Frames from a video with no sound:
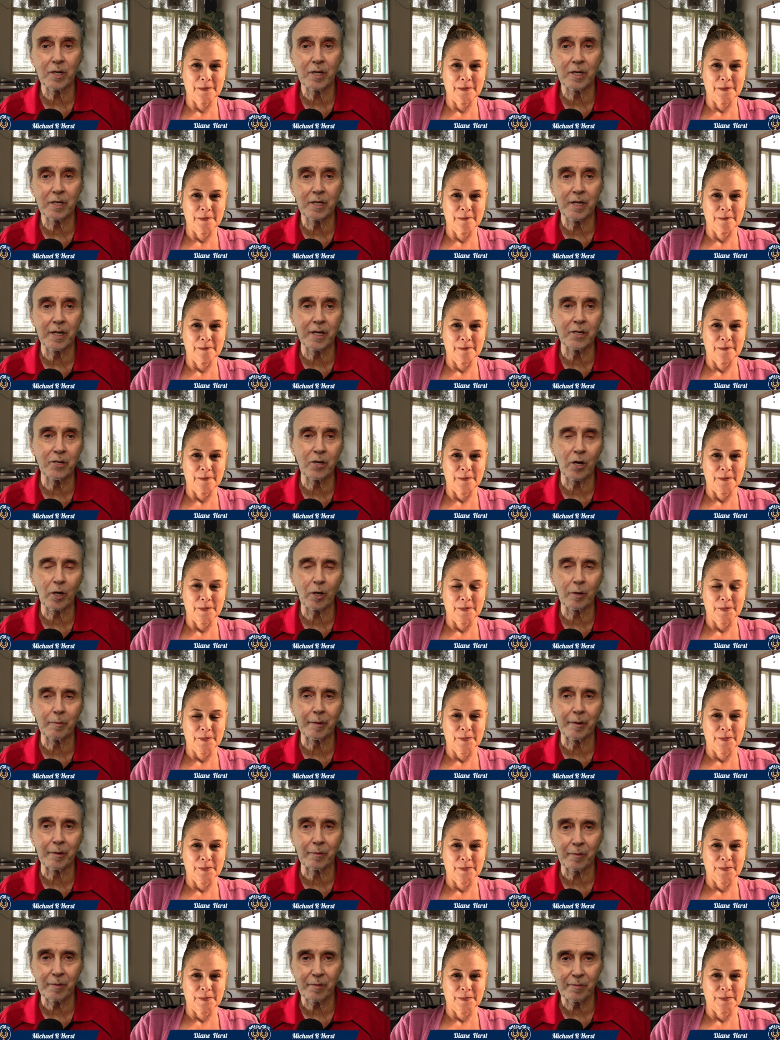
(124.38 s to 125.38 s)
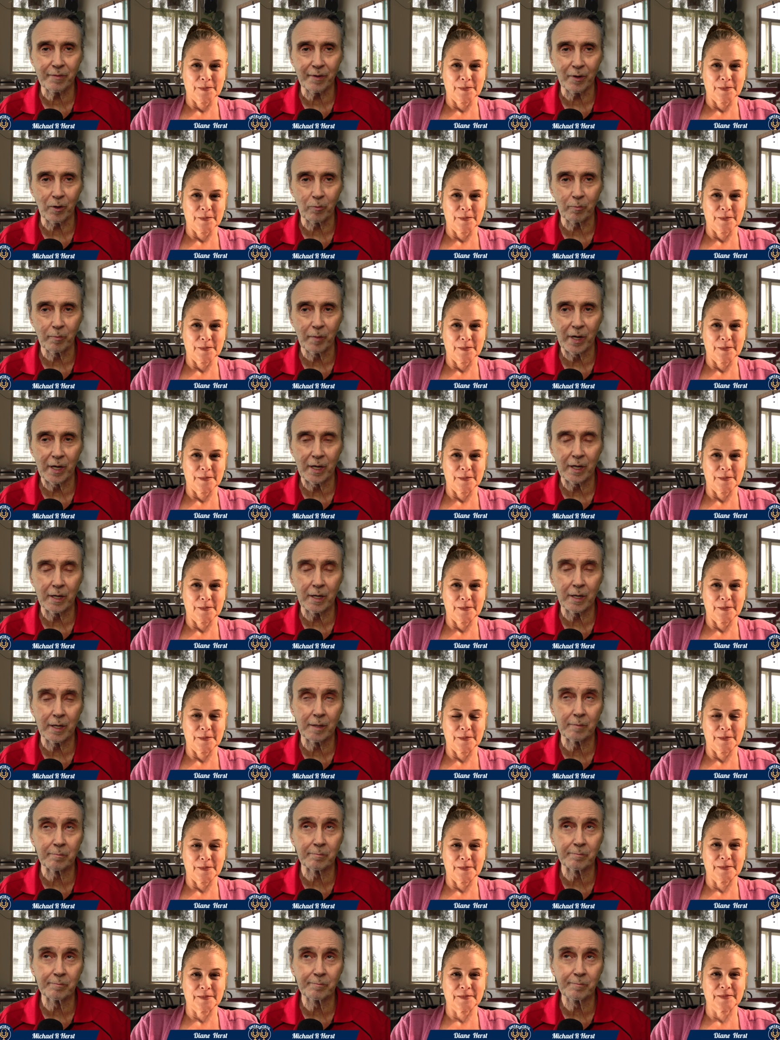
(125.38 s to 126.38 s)
Speaker 1: uh, did a documentary film,
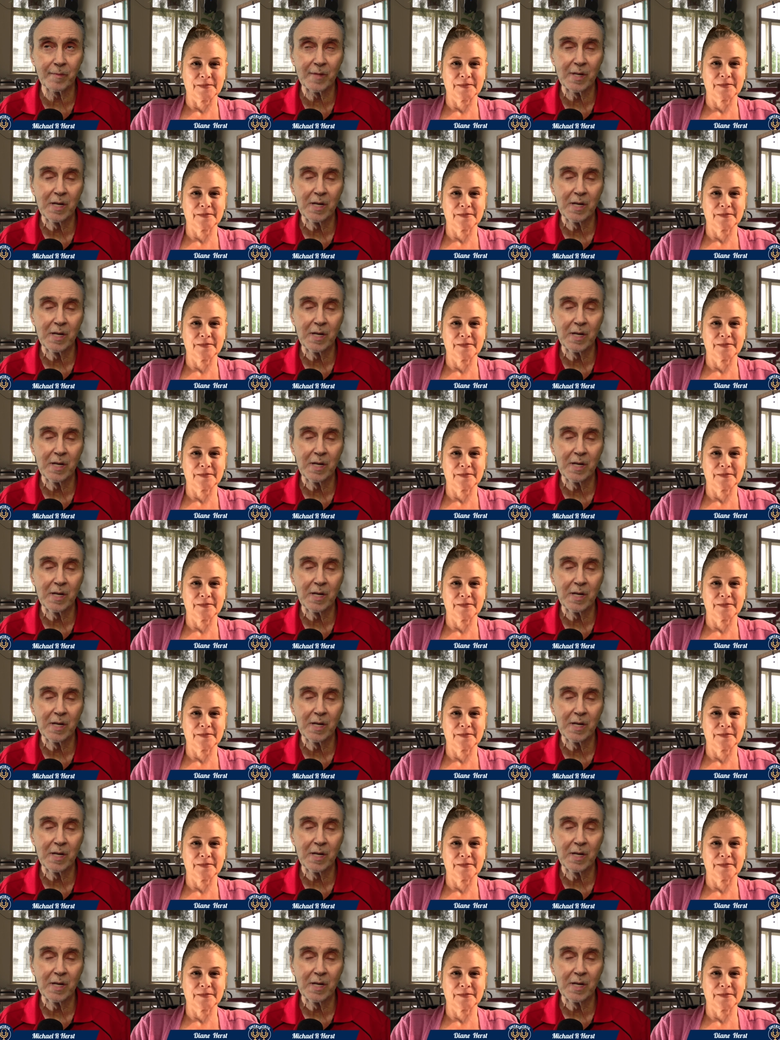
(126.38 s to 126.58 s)
um,